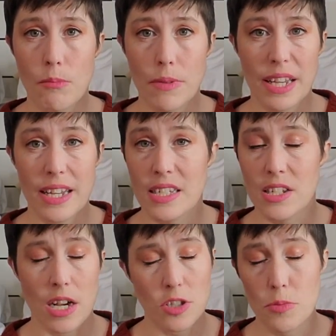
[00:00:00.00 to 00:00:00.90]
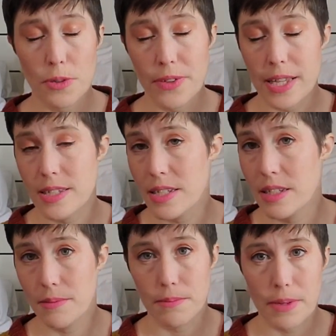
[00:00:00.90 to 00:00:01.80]
It is not super
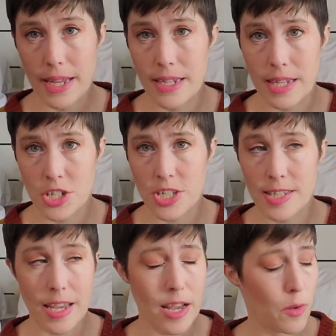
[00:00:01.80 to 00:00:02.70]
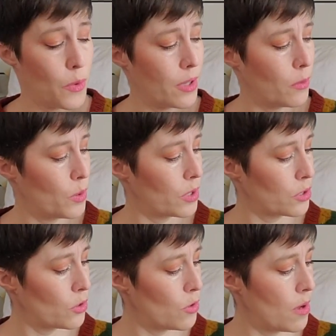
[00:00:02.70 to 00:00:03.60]
fancy. Any kitchen scale will
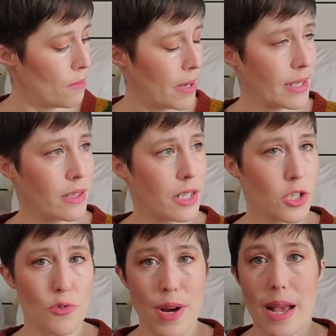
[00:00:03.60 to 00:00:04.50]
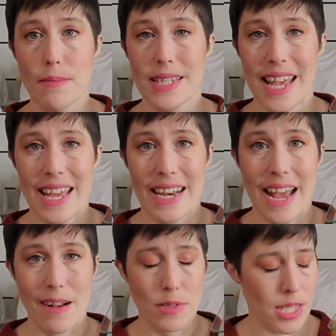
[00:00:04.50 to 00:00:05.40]
do. Mine does grams and
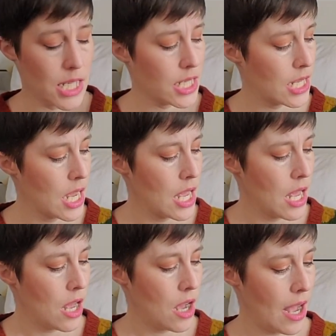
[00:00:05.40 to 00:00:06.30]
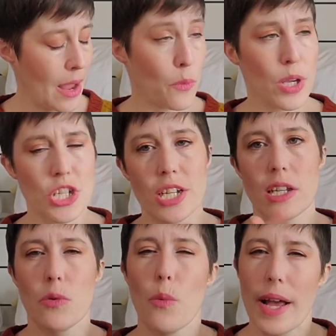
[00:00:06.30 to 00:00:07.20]
ounces. I wish
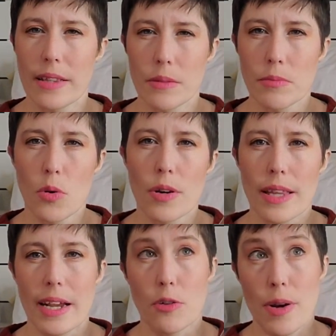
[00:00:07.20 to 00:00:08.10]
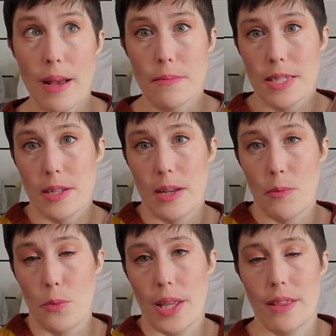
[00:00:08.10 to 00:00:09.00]
it went more like grams
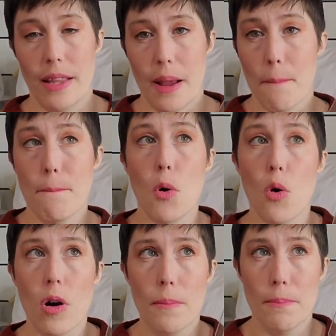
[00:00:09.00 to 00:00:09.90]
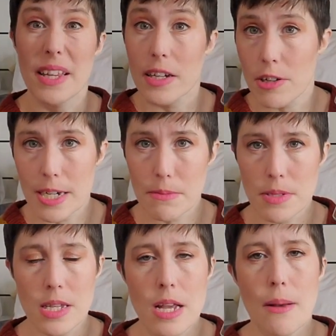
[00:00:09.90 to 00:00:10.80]
with like more
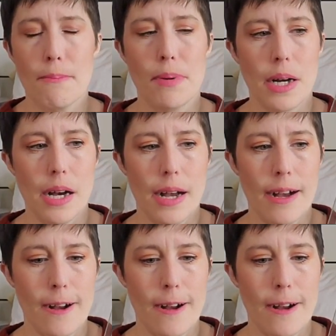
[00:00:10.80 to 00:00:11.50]
milligrams, but